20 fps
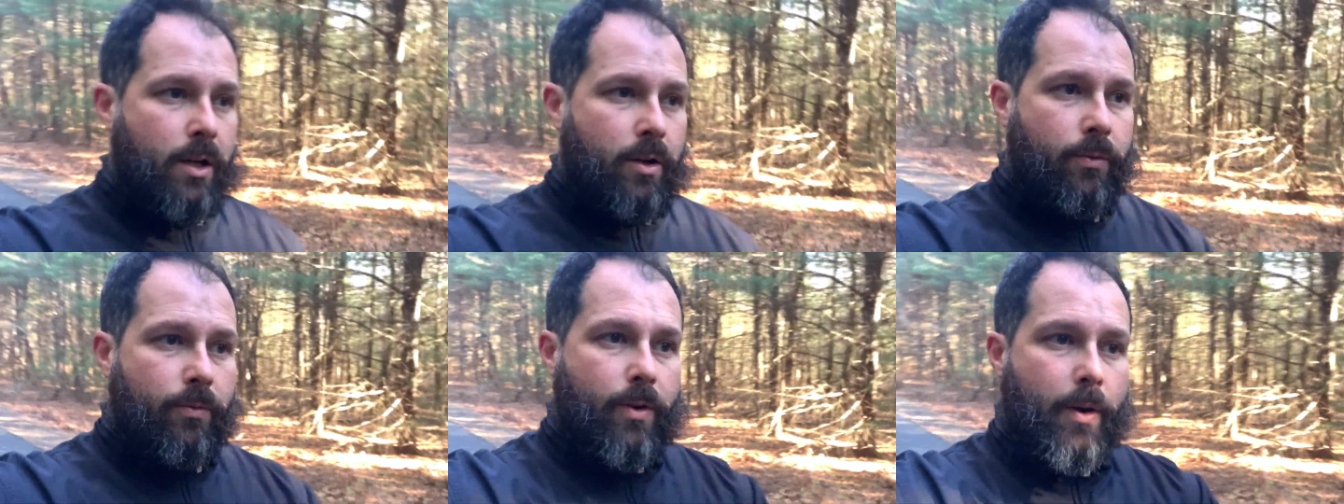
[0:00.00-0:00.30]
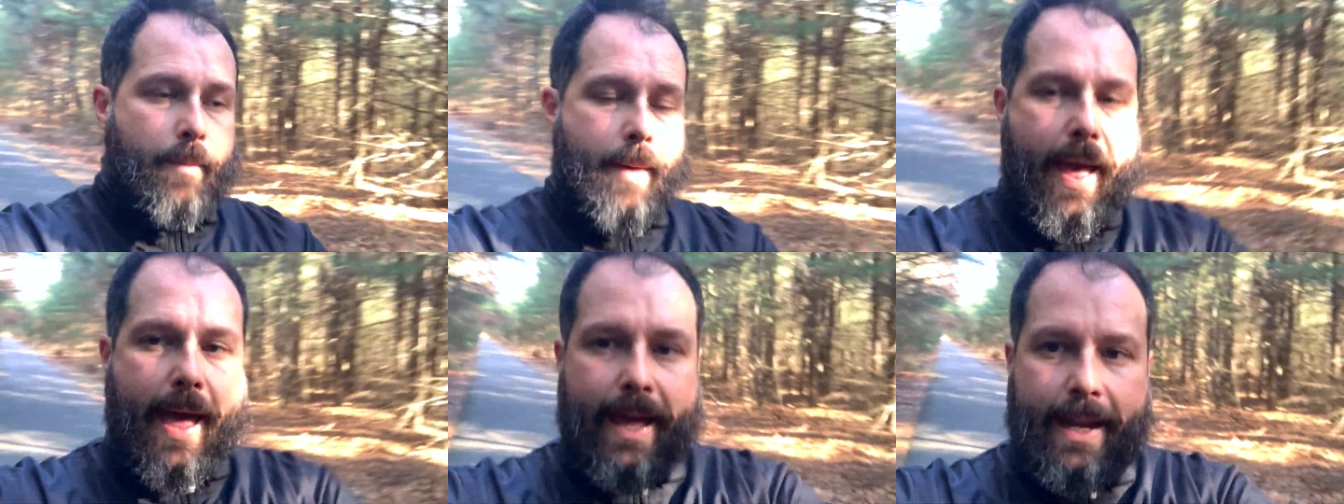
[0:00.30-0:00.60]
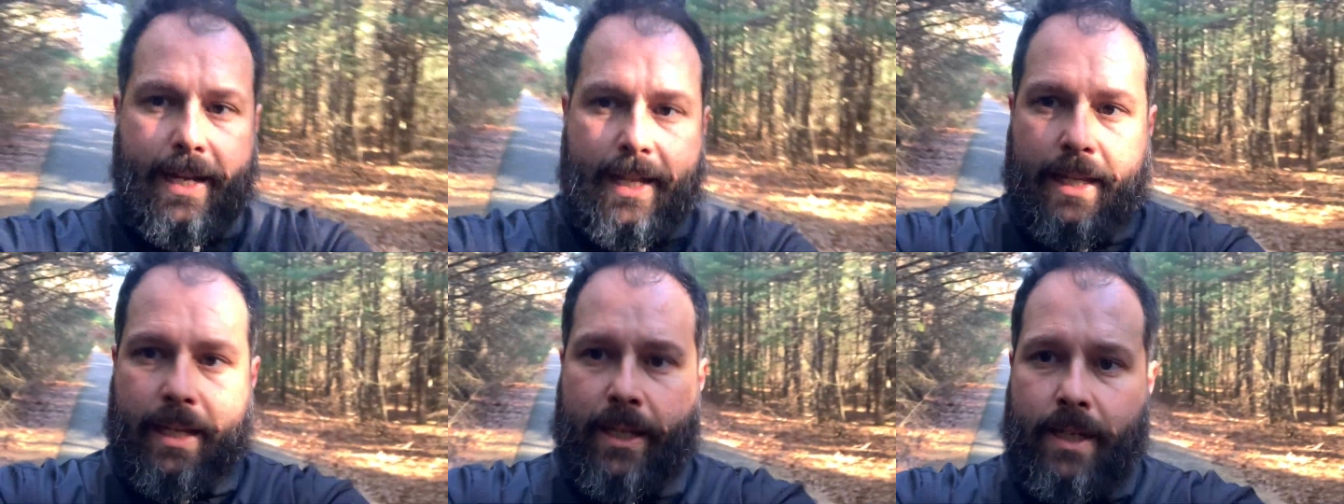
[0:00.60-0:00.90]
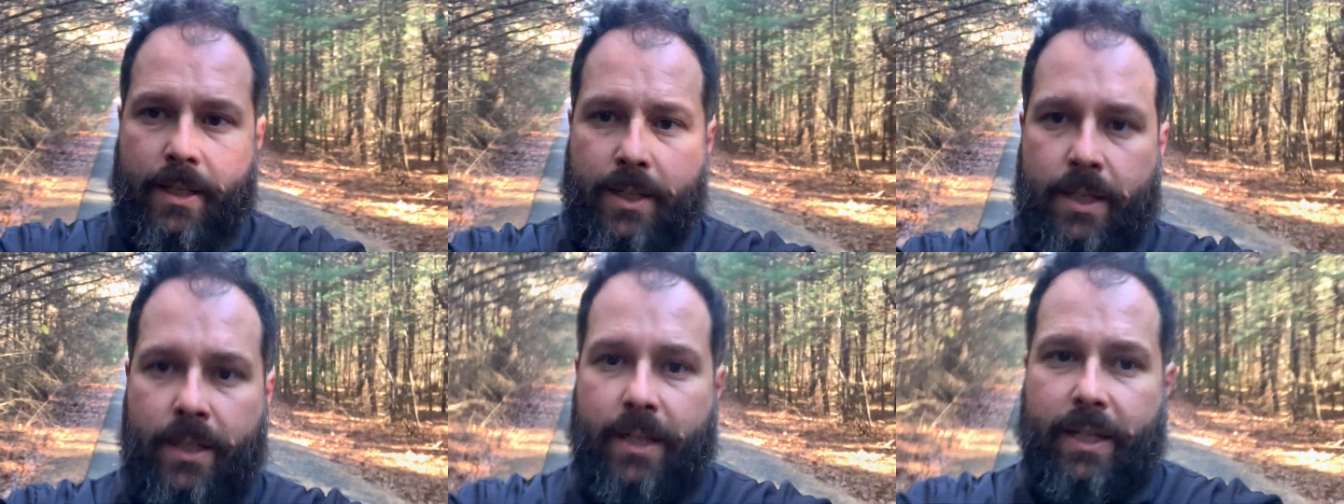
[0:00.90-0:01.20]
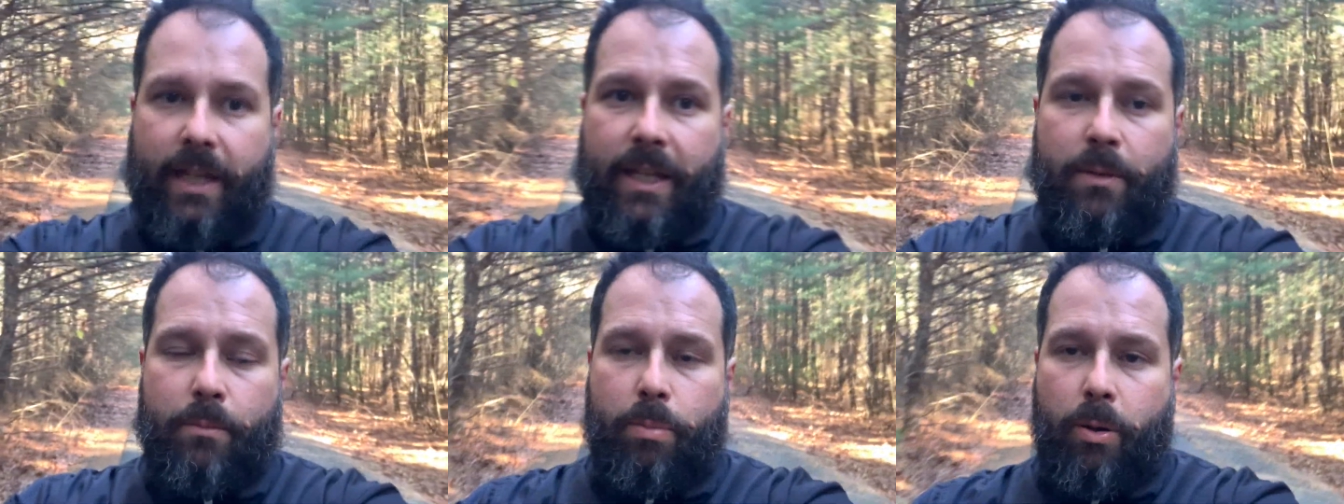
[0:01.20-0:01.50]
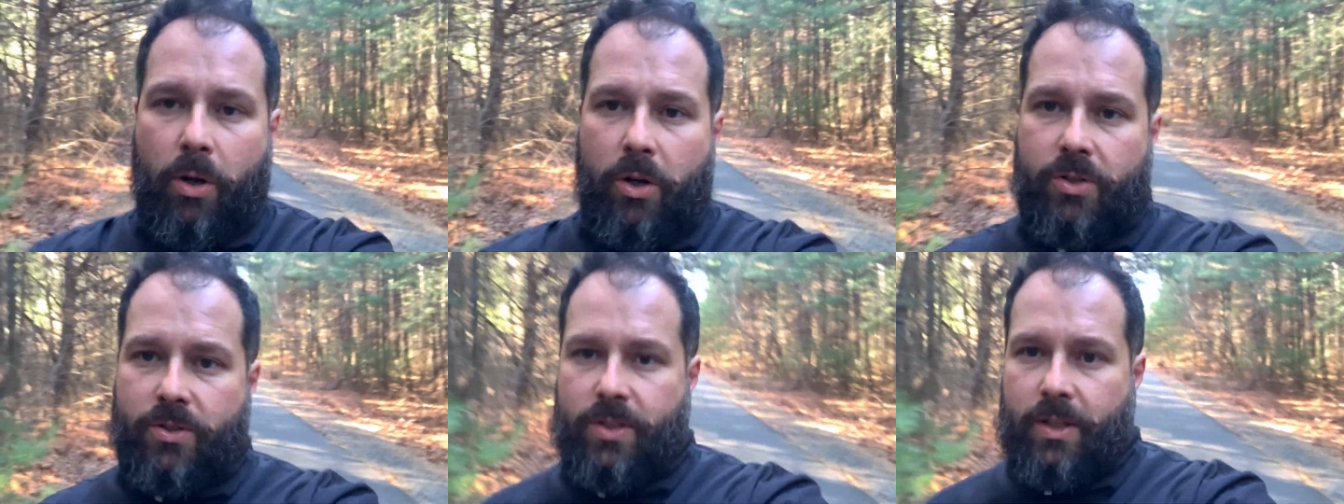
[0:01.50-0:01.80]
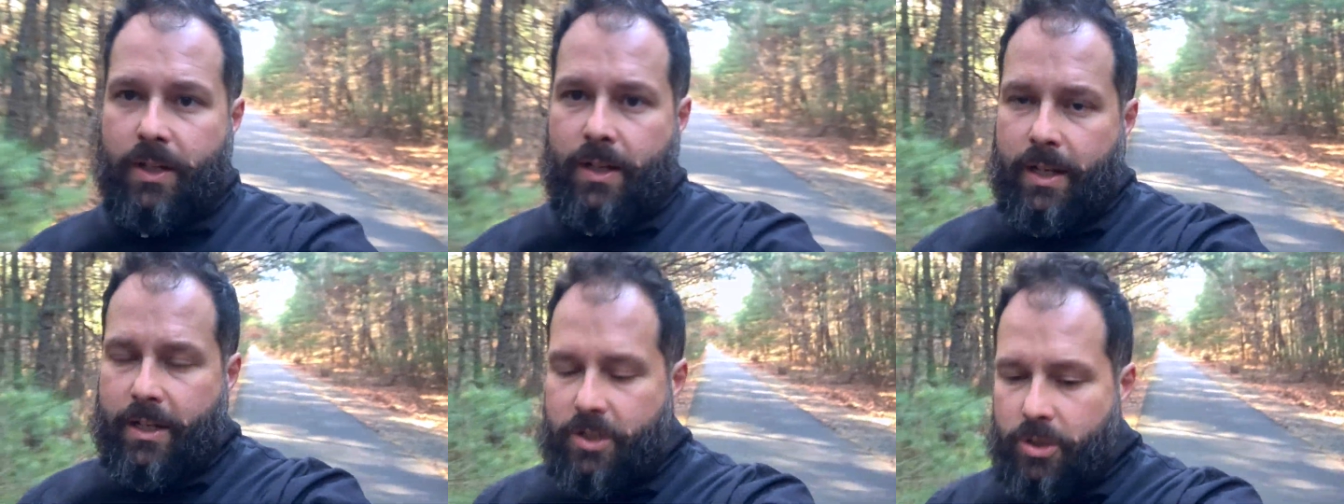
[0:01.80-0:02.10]
from any in
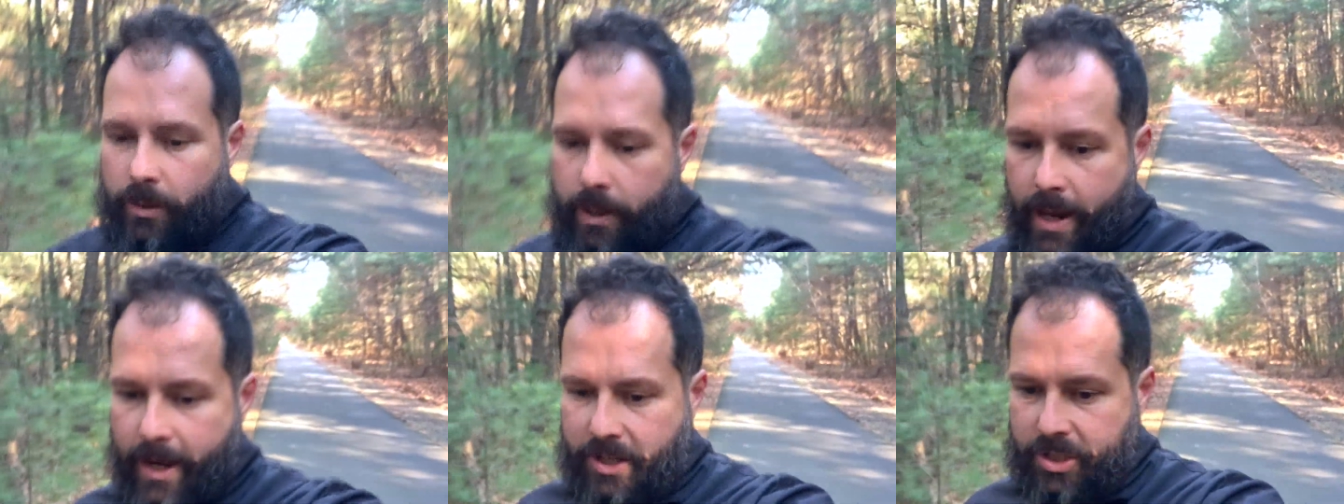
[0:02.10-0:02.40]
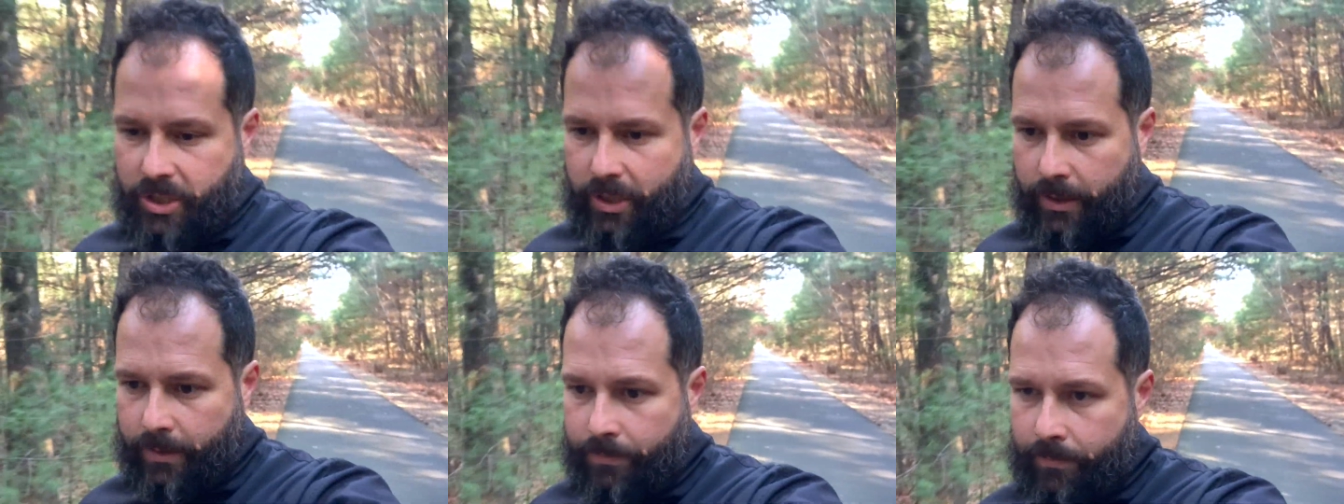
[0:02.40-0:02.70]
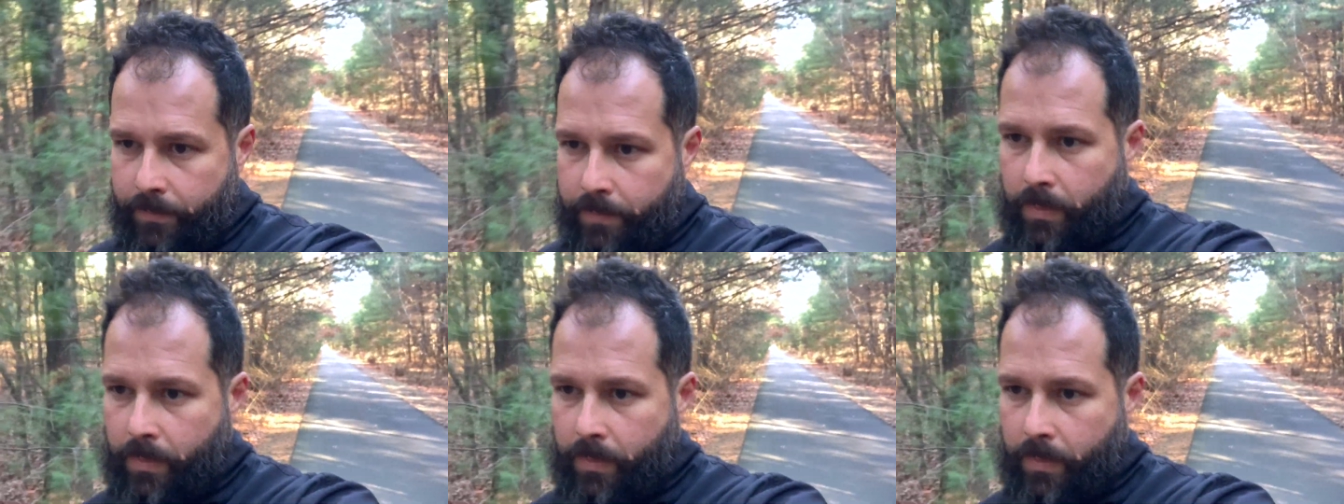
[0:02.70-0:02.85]
person interaction,